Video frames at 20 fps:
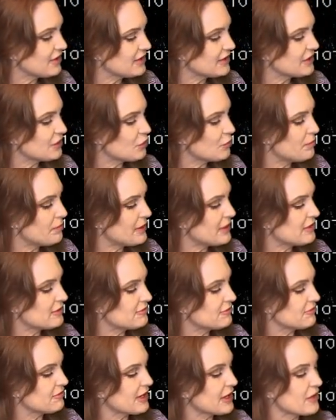a little bit
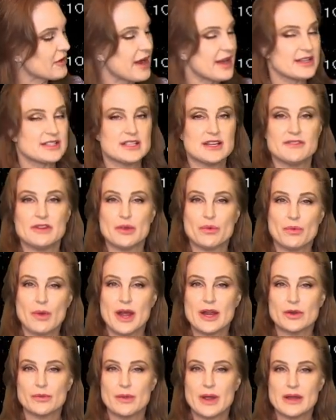of flare activity
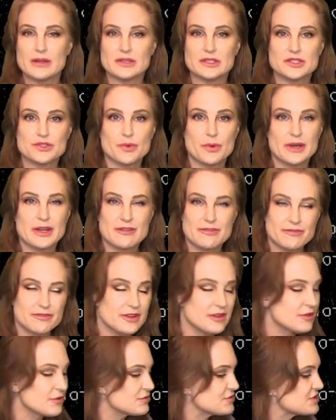right around the
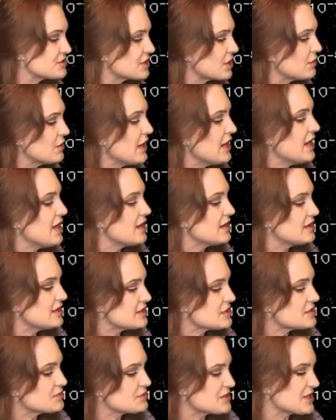twenty-fifth or so.
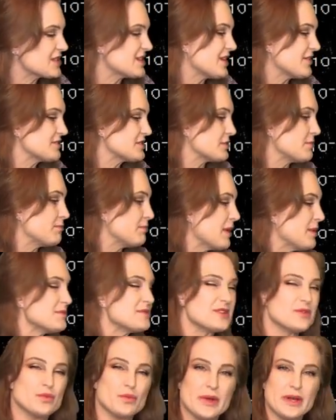This was kind of some
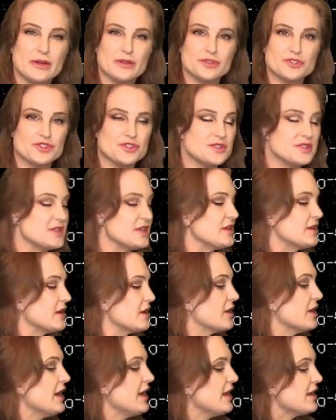bumps and wiggles you see
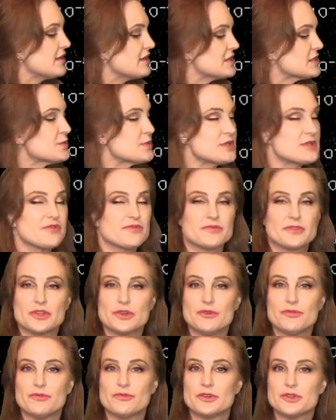there. This was
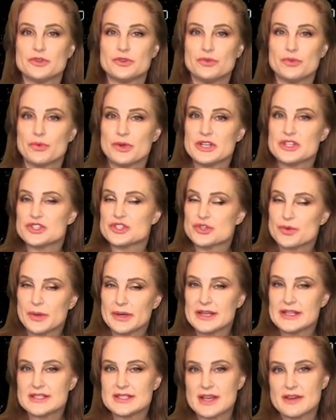due to region
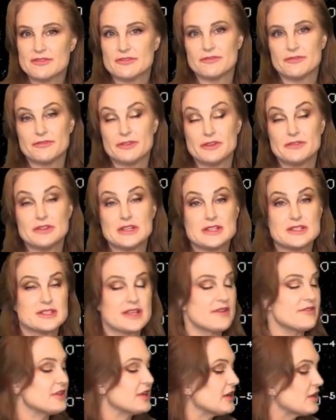twenty-seven
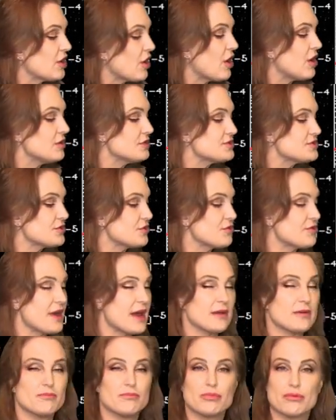fifty-seven and also
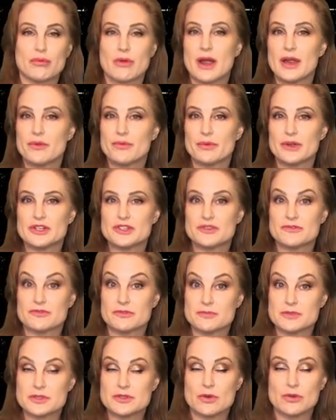that bright region
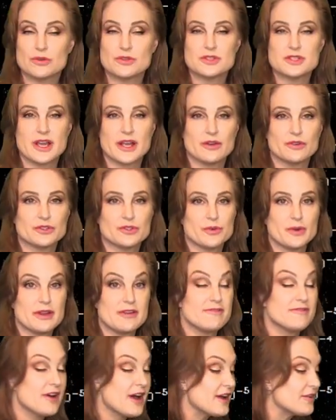from solar cycle
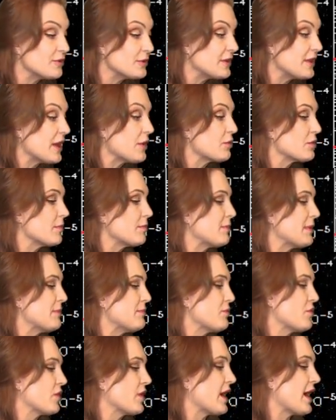twenty-five when they were a
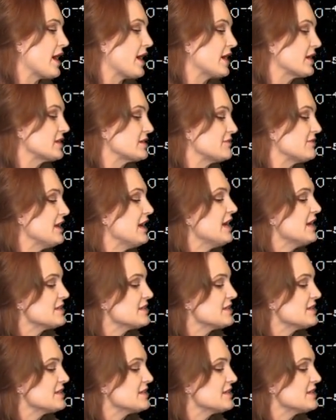bit more active.